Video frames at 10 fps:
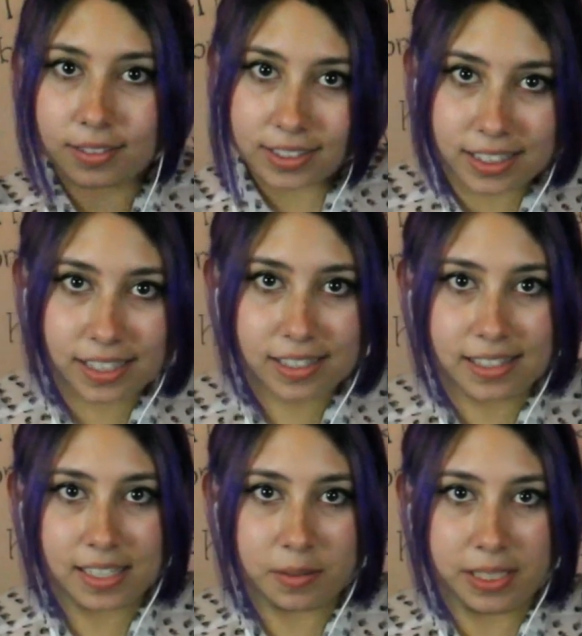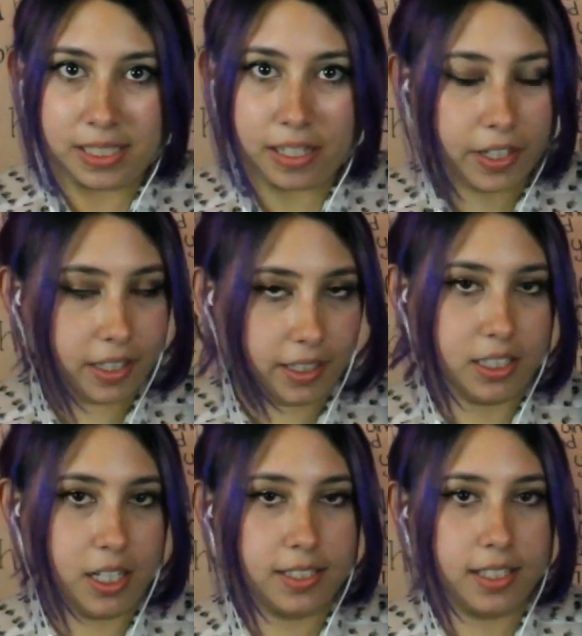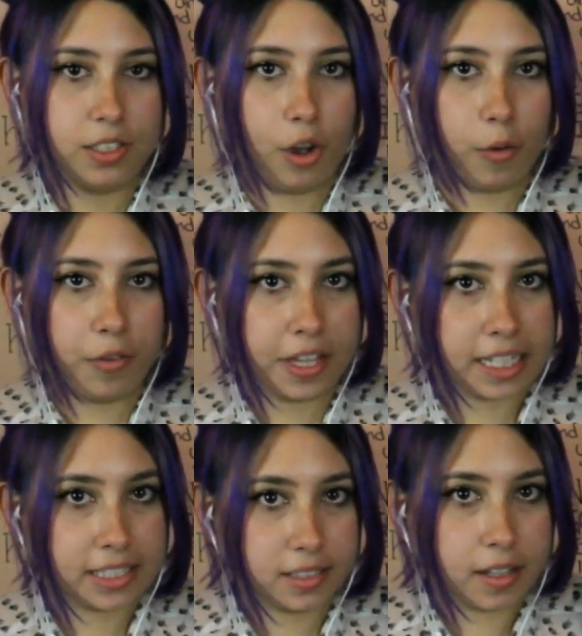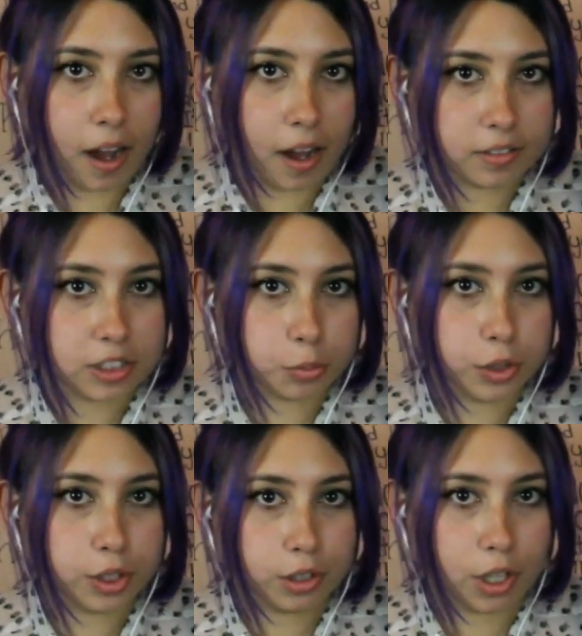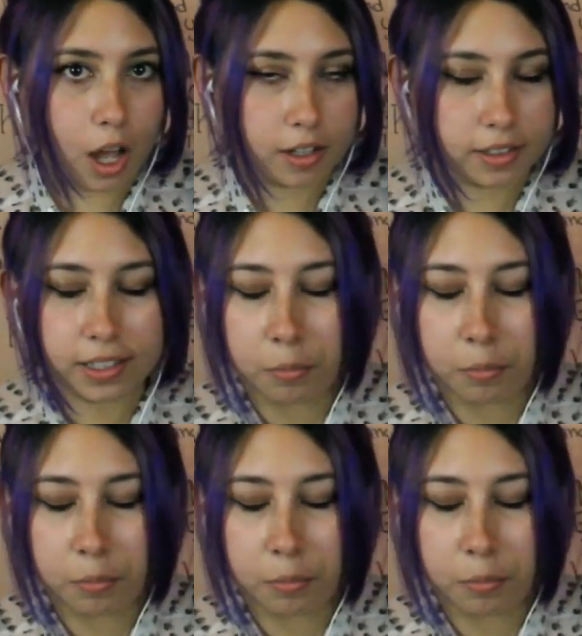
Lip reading: This Desmond definitely doesn't know that that's not the real Locke.